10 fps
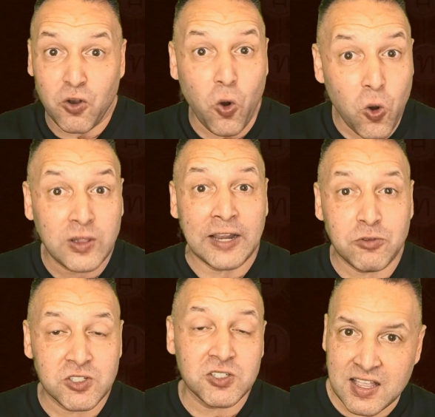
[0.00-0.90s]
all
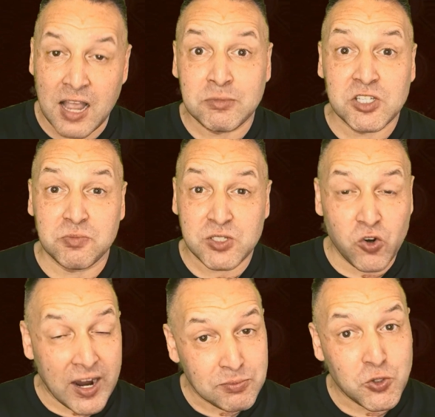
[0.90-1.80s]
languages, come and
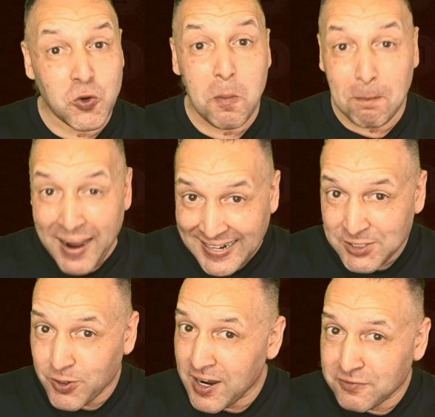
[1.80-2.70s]
subscribe to
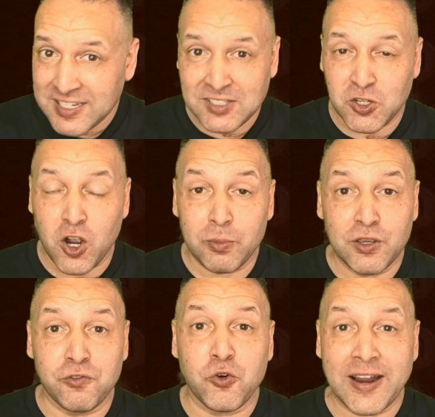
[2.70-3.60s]
Mindkraft. Get your copy
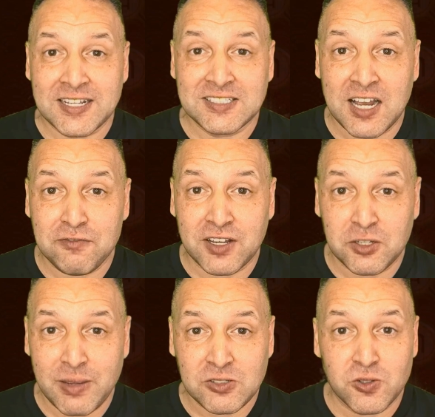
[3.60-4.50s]
of Cracking Thai
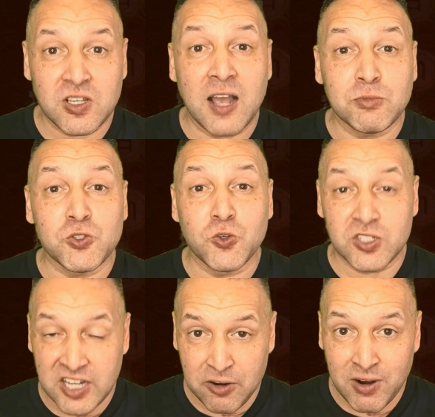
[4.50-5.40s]
Fundamentals. I'm Stuart
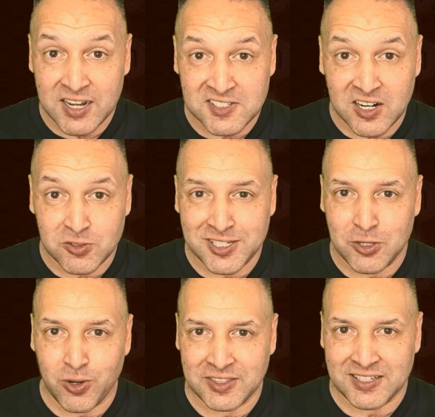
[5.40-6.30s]
J. Raj, and I'll see
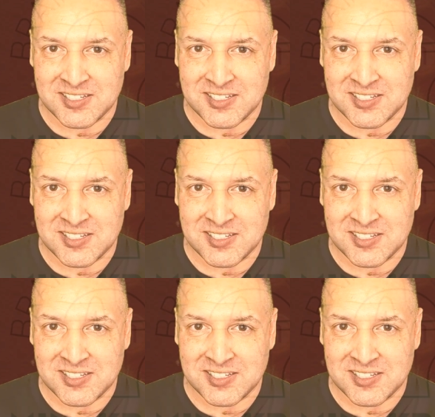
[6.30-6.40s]
you on the other